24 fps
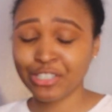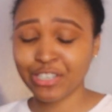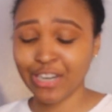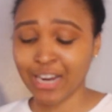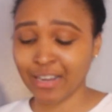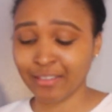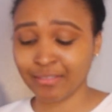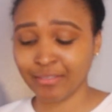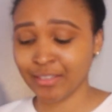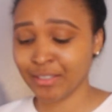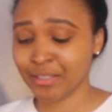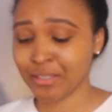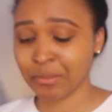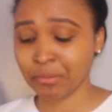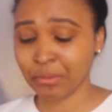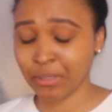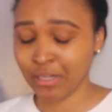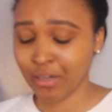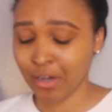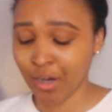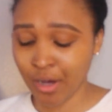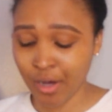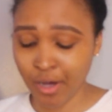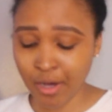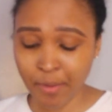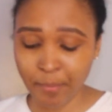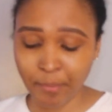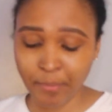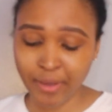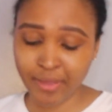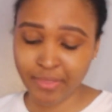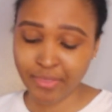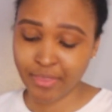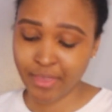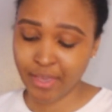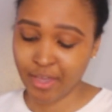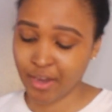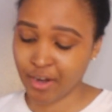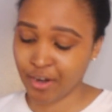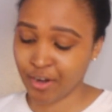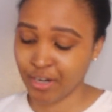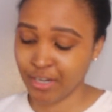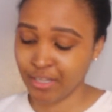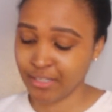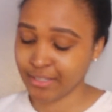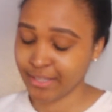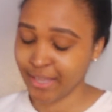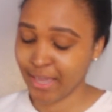jacked this wig up. There
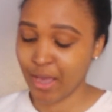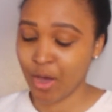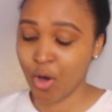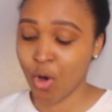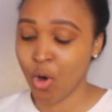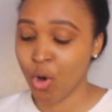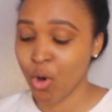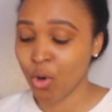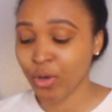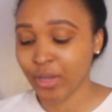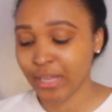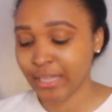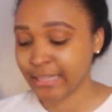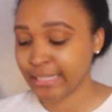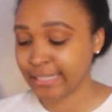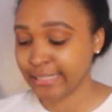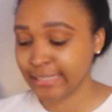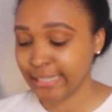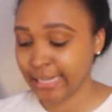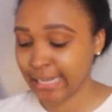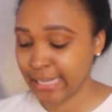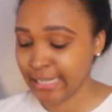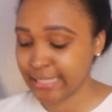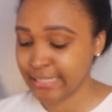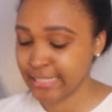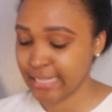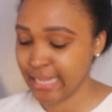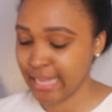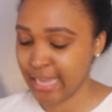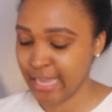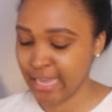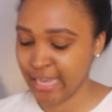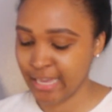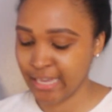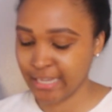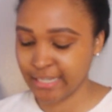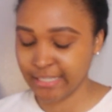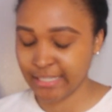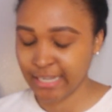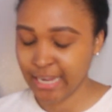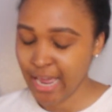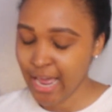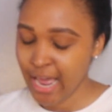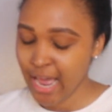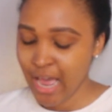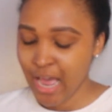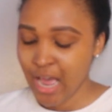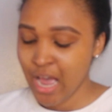is a hole in the lace, and
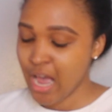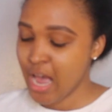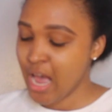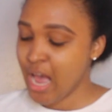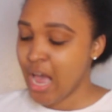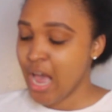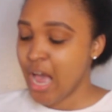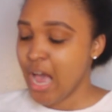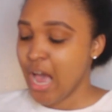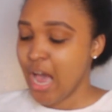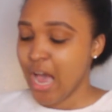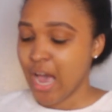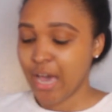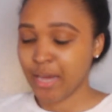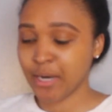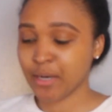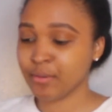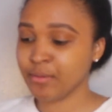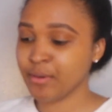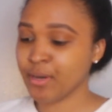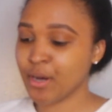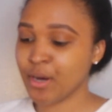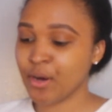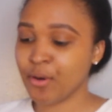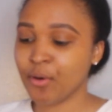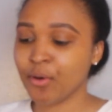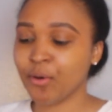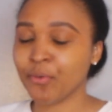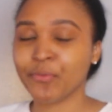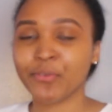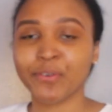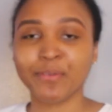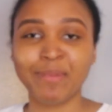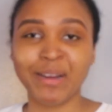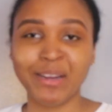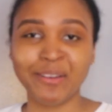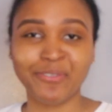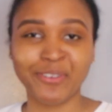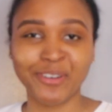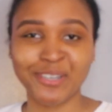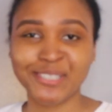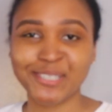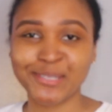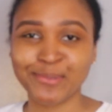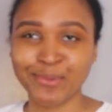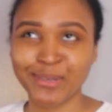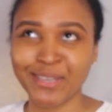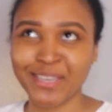I don't know, for my
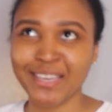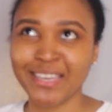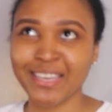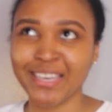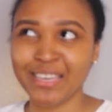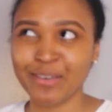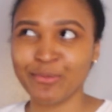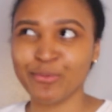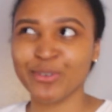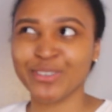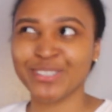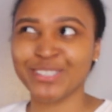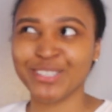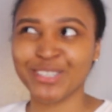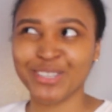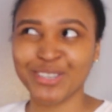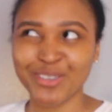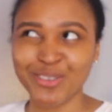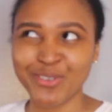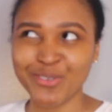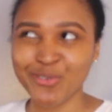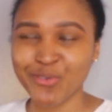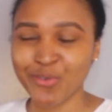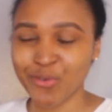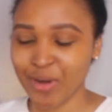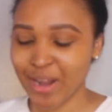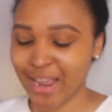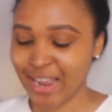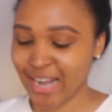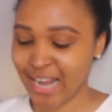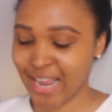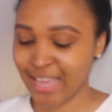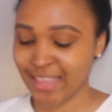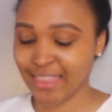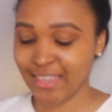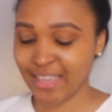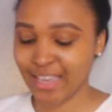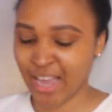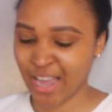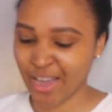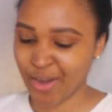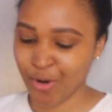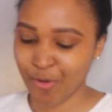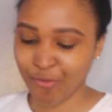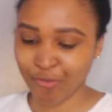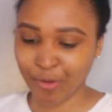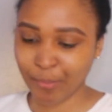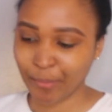first wig it was cute and I think
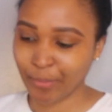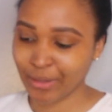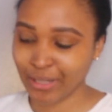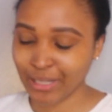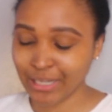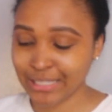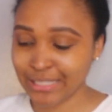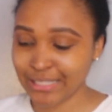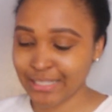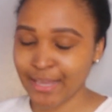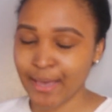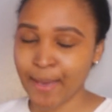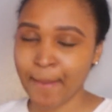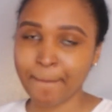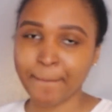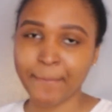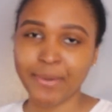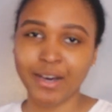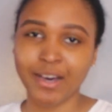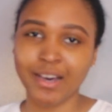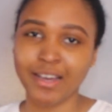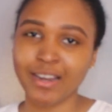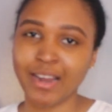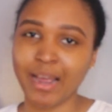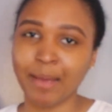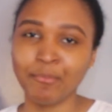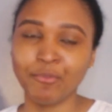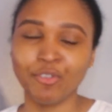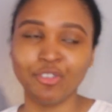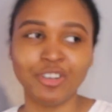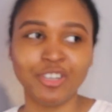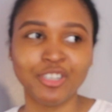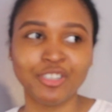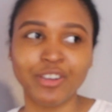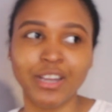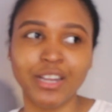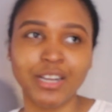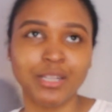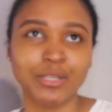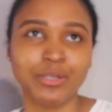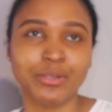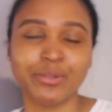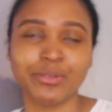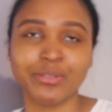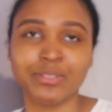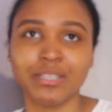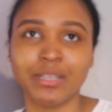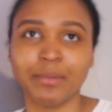I overplucked it, but I'm going to try to
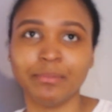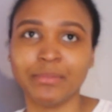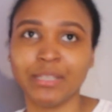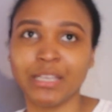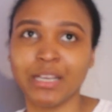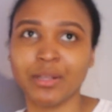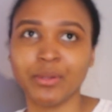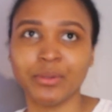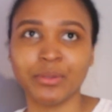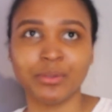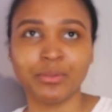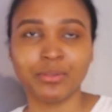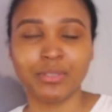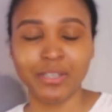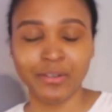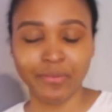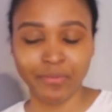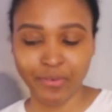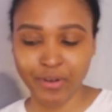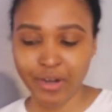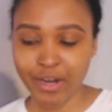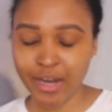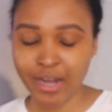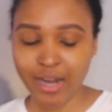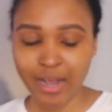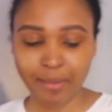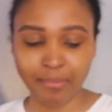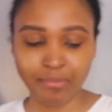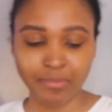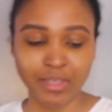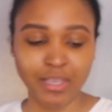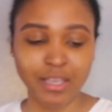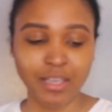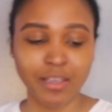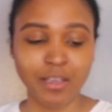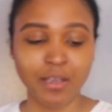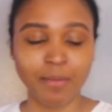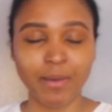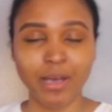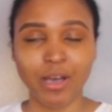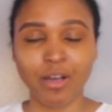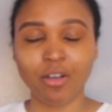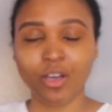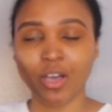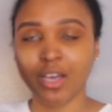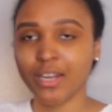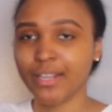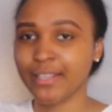do something a little different. I'm thinking
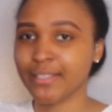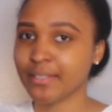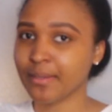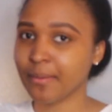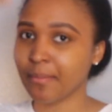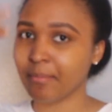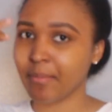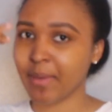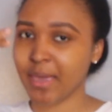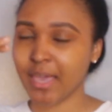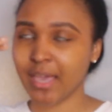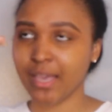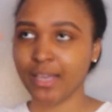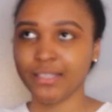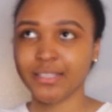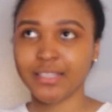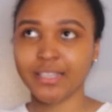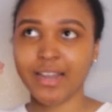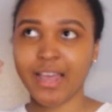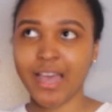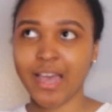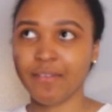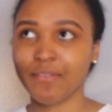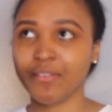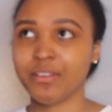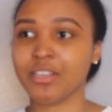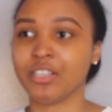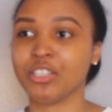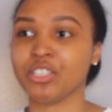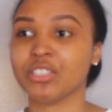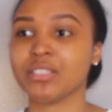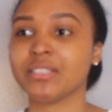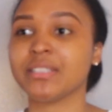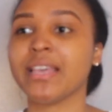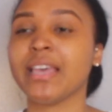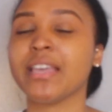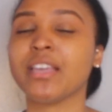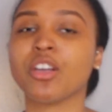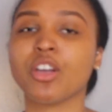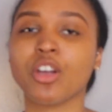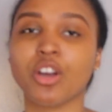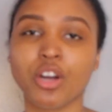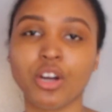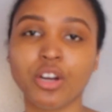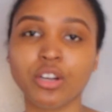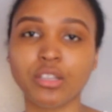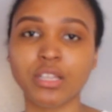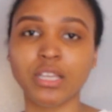about cutting some bangs and having it just like
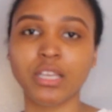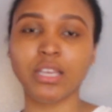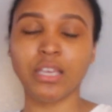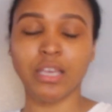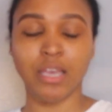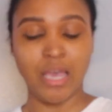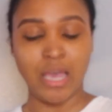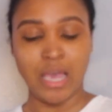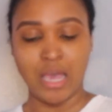curly